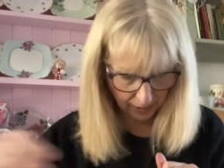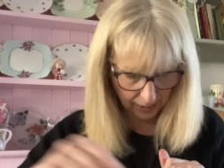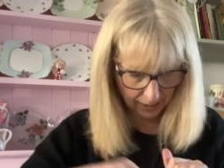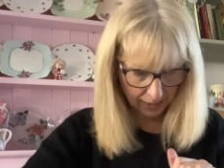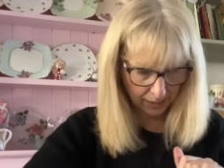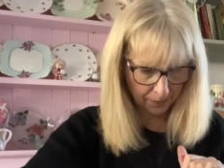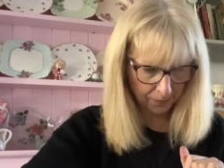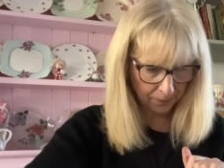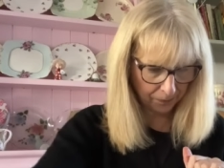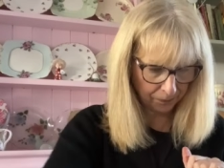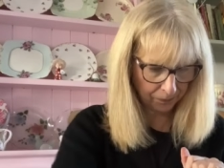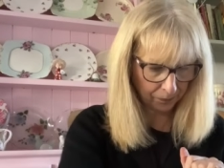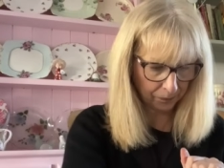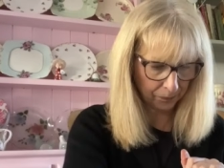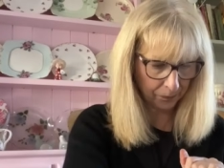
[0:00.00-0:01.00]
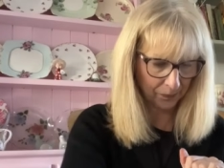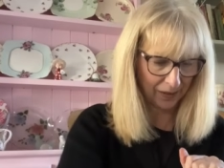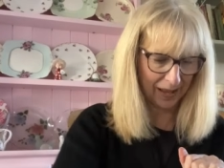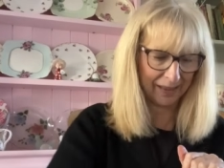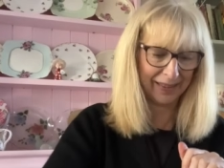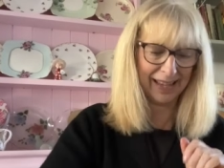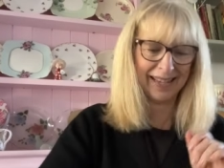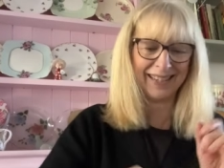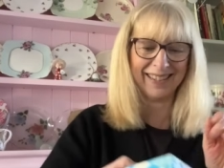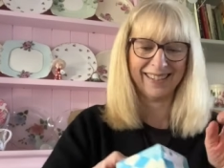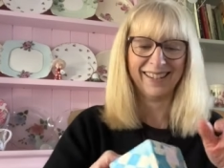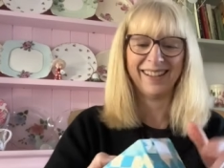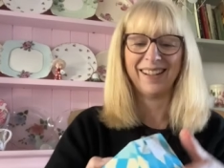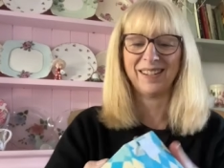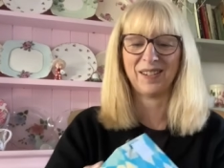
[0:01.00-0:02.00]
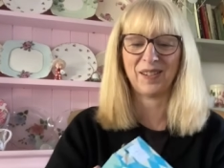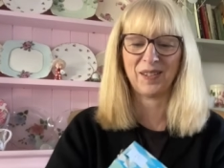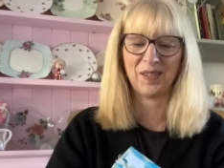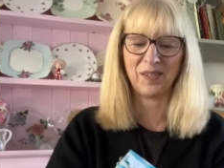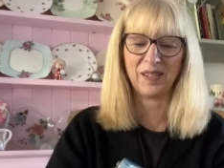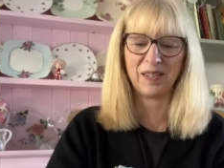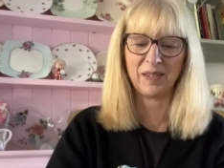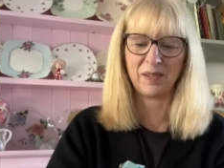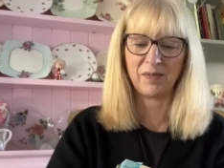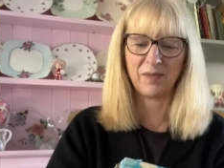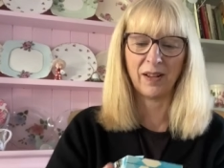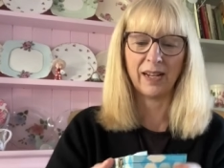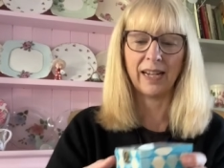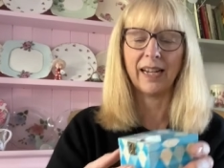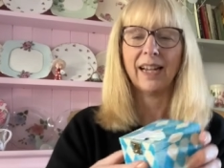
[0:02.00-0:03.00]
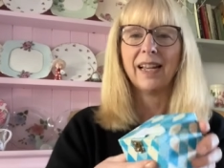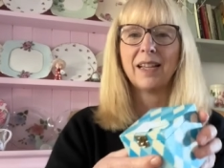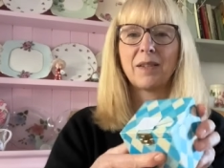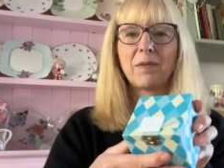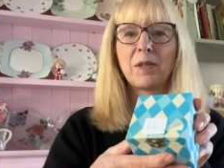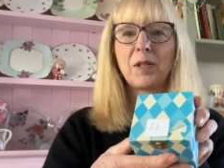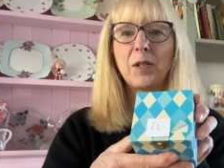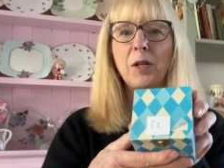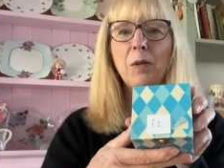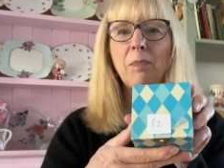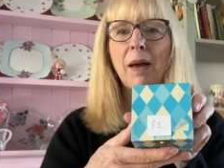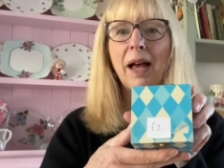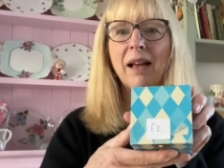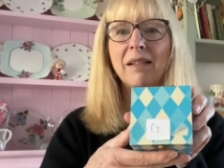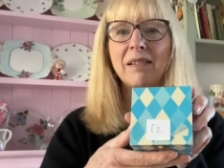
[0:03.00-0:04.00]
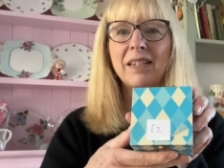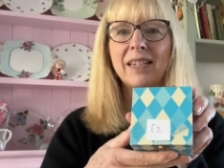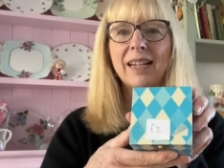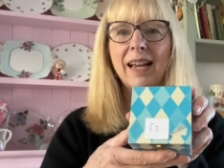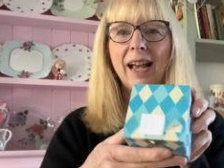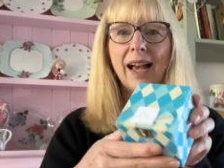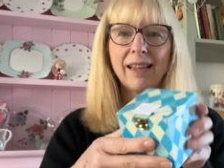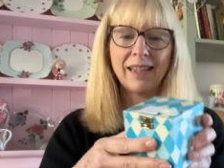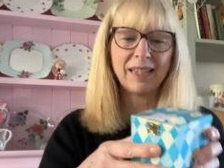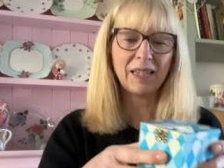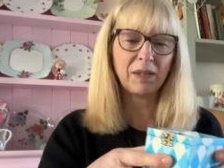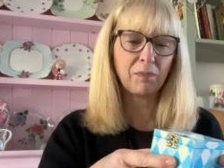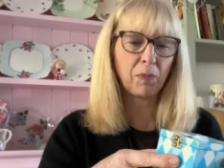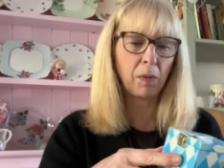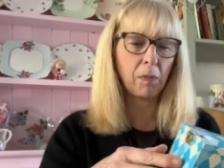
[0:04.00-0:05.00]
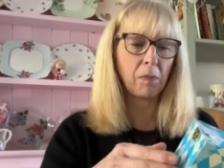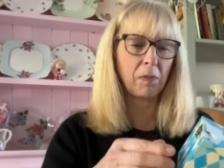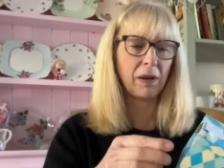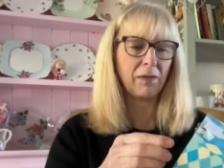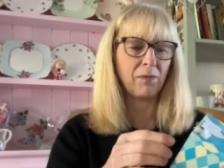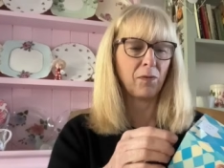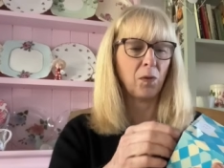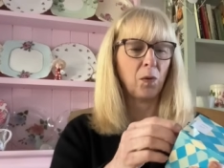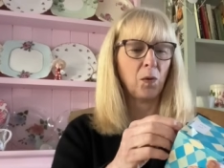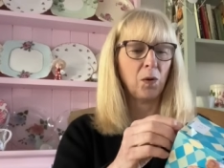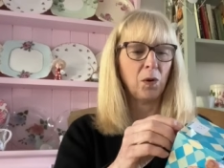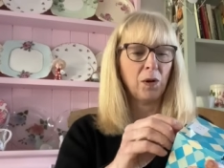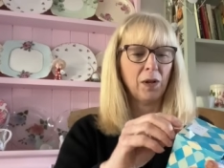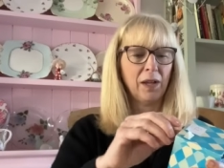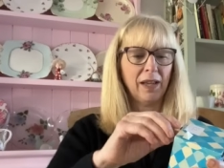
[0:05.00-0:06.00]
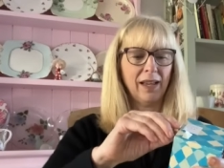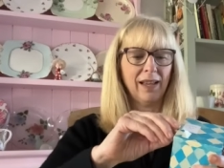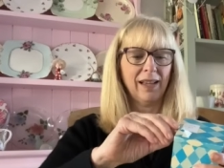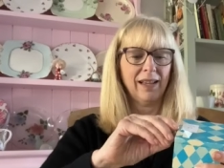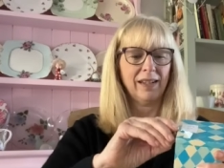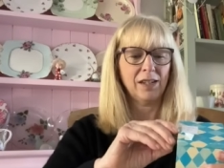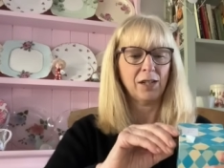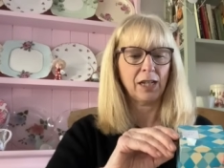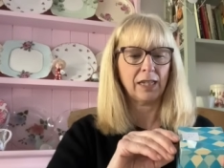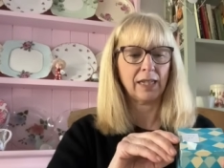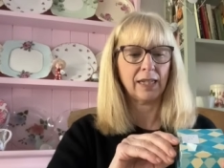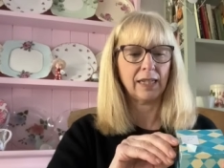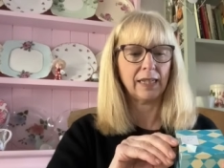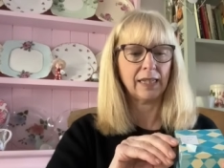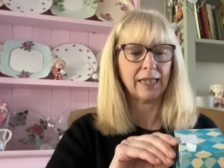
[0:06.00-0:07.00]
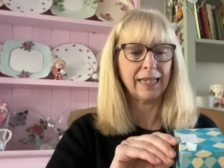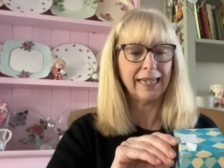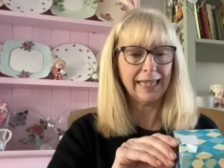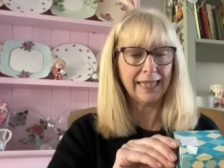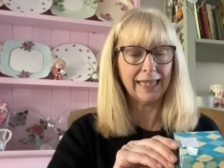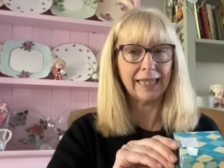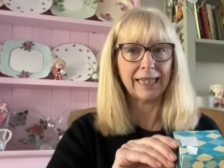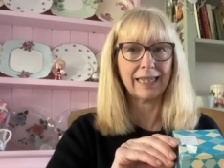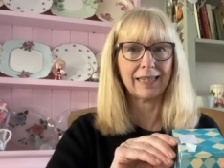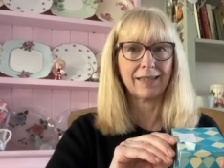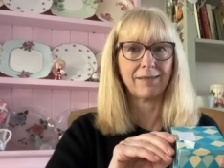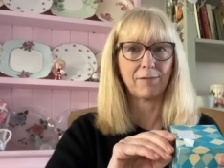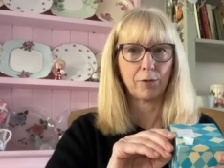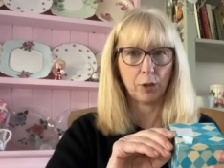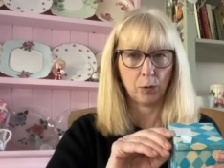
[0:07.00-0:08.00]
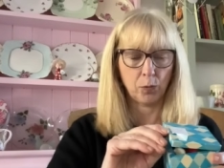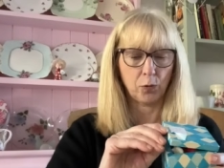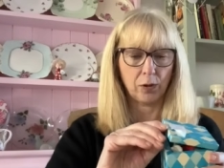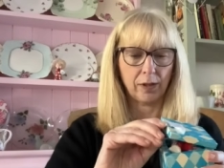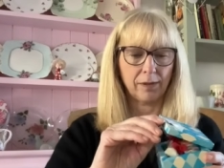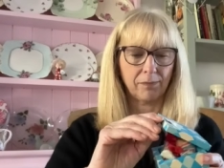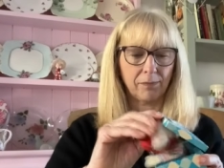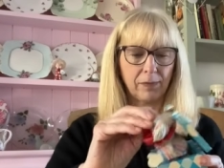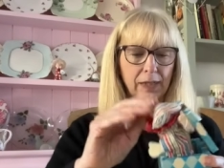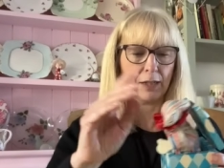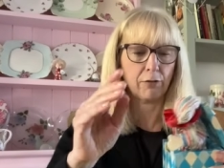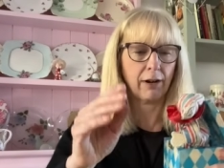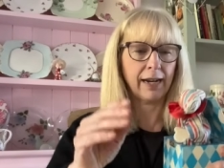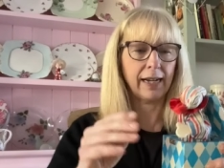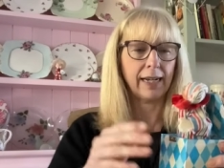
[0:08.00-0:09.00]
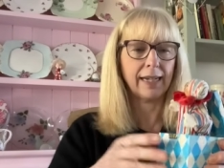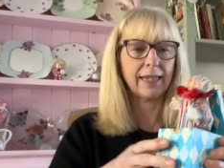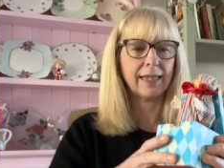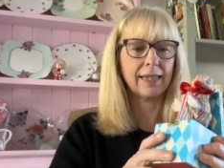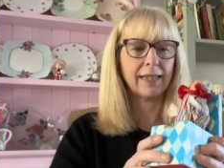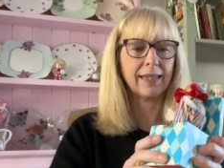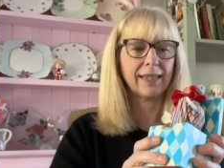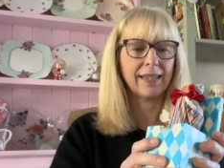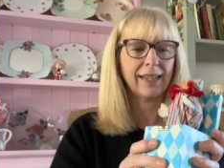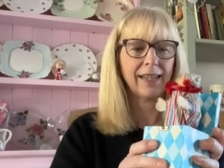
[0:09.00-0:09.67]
And this, I just thought this was funny. This was £2, and this is probably for Justin's niece's children, his great nieces.